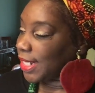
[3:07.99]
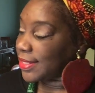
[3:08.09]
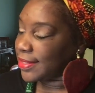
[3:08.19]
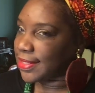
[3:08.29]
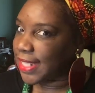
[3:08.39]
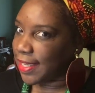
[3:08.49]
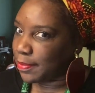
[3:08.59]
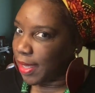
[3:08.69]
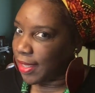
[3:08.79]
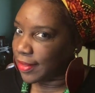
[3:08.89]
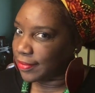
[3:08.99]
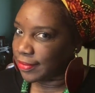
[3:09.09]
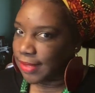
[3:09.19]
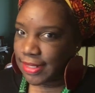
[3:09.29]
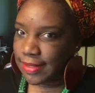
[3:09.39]
sigma,
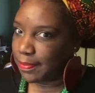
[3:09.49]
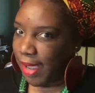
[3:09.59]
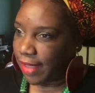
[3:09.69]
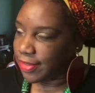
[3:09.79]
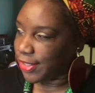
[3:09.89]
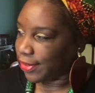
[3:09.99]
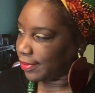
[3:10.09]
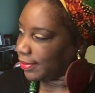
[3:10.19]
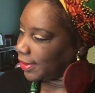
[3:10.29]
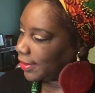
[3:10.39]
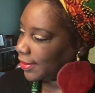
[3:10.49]
it's a math term,